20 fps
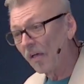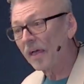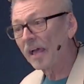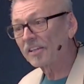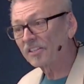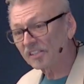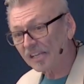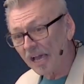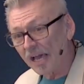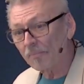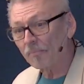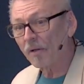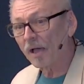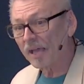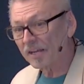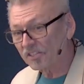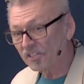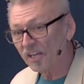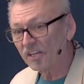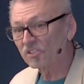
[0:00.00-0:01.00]
that's got my
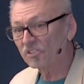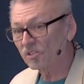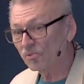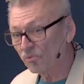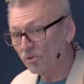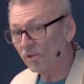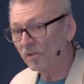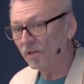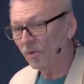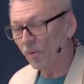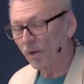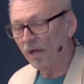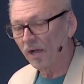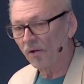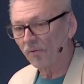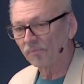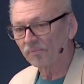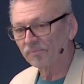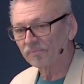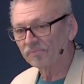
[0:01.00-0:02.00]
attention really well.